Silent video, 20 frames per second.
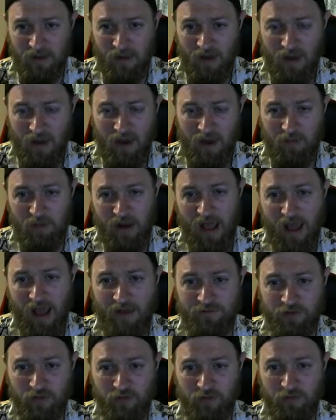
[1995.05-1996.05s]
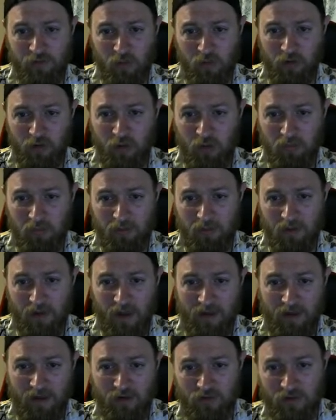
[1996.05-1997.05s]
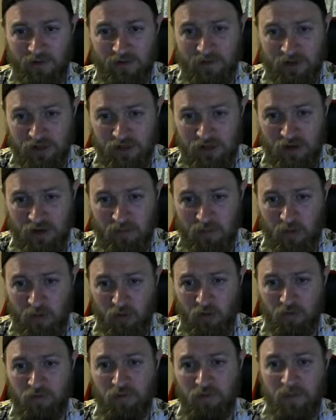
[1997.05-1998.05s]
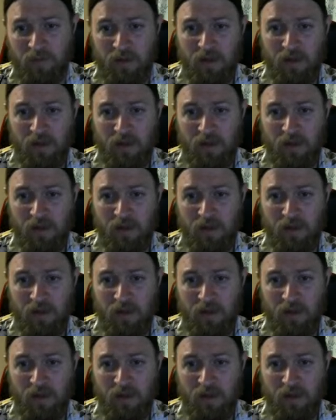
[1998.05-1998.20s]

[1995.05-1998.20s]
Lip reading: but after the for loop, I can transition to move.